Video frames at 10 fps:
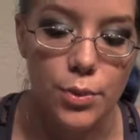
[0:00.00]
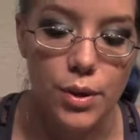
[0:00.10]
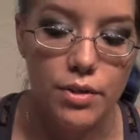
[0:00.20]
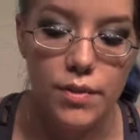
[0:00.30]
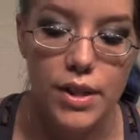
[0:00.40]
You
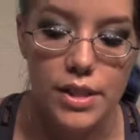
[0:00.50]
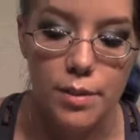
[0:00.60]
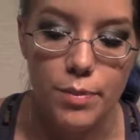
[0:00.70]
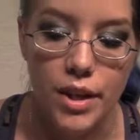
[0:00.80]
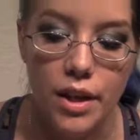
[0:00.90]
want to find
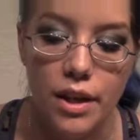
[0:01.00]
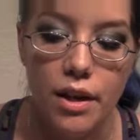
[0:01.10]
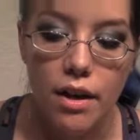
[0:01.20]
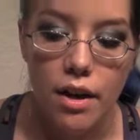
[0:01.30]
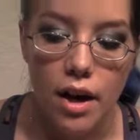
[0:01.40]
something
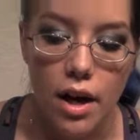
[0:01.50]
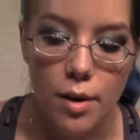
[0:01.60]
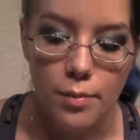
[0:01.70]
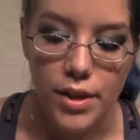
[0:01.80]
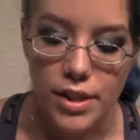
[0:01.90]

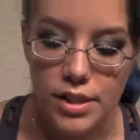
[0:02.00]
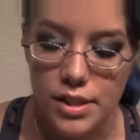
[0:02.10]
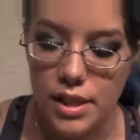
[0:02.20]
that doesn't